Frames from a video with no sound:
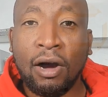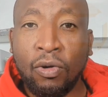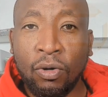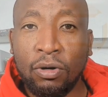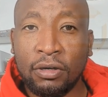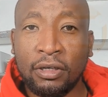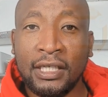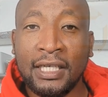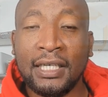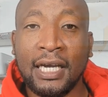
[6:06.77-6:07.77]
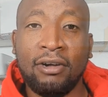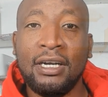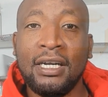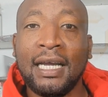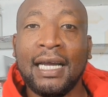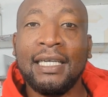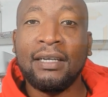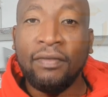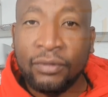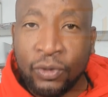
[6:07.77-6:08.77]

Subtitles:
a cold audience and only getting